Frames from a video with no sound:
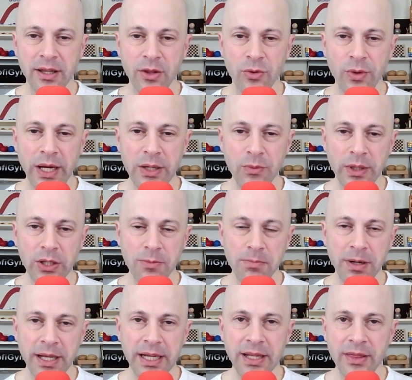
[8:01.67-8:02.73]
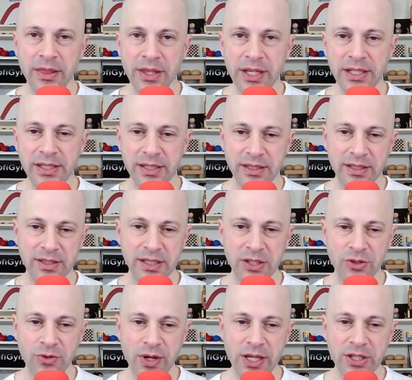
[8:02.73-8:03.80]
The right way to play in this
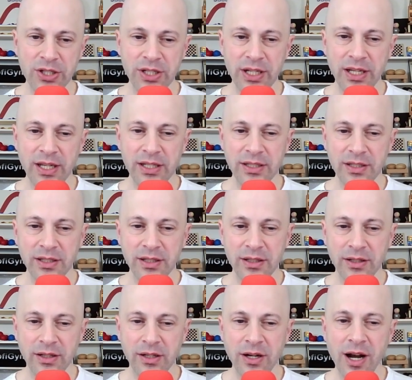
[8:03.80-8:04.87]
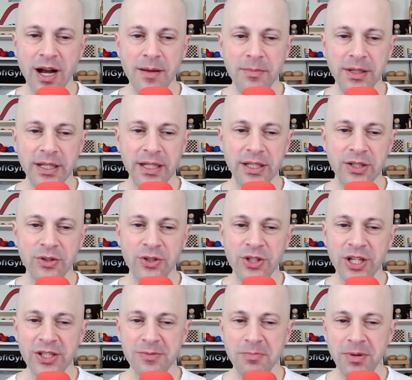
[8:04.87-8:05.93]
situation is calmly to
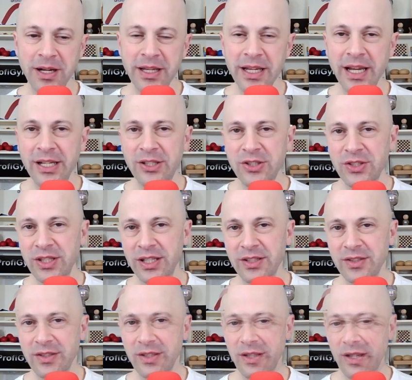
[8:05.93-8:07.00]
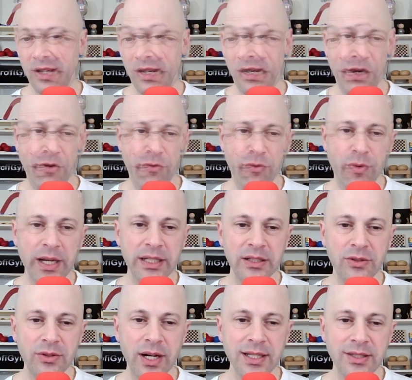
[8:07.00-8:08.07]
just play h6. Now if white
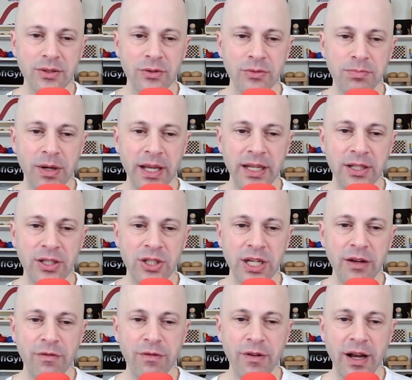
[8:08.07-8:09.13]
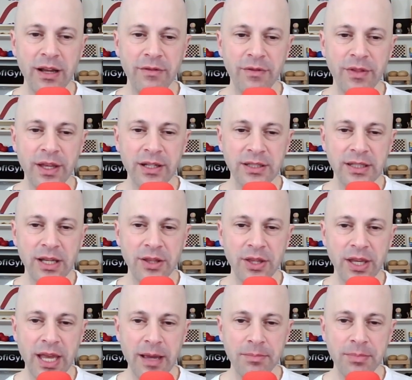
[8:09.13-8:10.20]
tries to play g5, there's
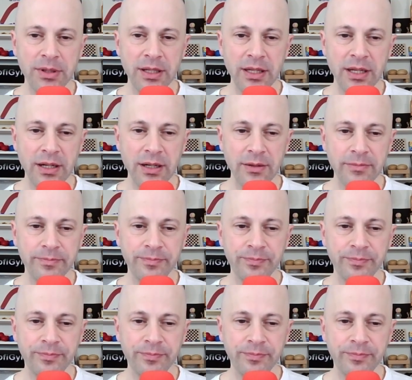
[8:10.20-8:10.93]
nothing happening here.